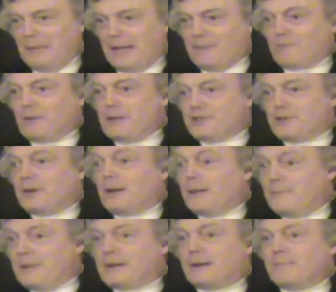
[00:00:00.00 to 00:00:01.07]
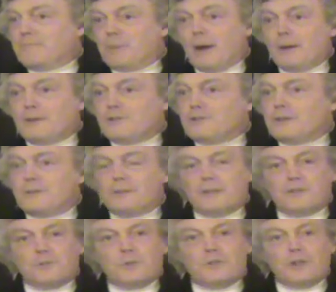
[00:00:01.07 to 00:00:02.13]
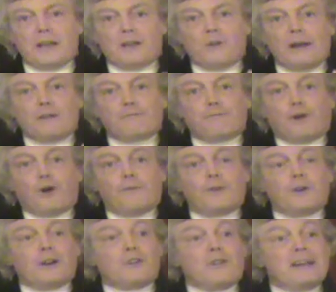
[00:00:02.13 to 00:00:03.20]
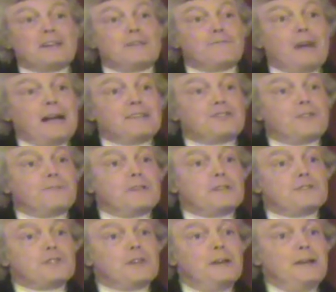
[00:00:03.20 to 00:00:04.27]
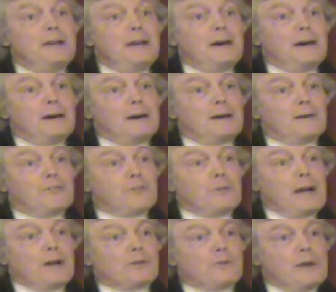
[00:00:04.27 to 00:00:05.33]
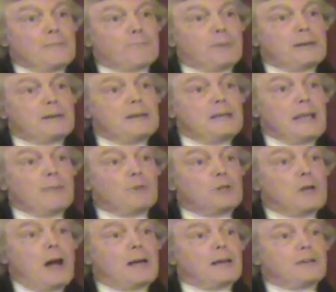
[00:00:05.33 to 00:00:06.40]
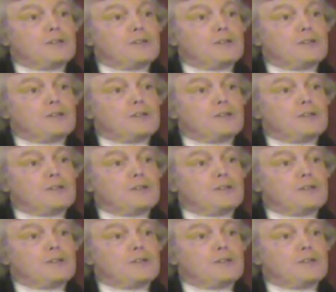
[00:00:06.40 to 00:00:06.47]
had recently become Protestant. This was a great fervor, a great divisiveness throughout Great Britain. They would not